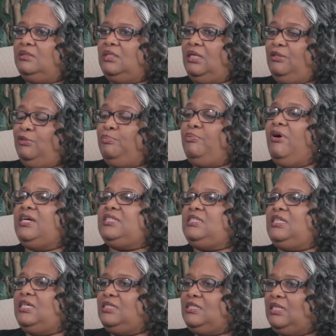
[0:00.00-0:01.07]
in the
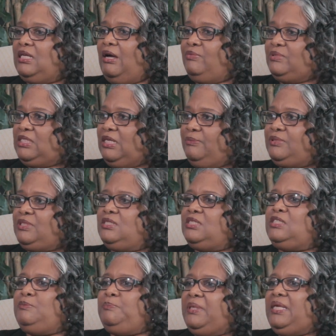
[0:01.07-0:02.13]
process, I was able to
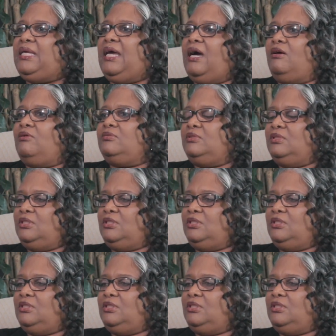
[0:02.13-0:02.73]
speak out,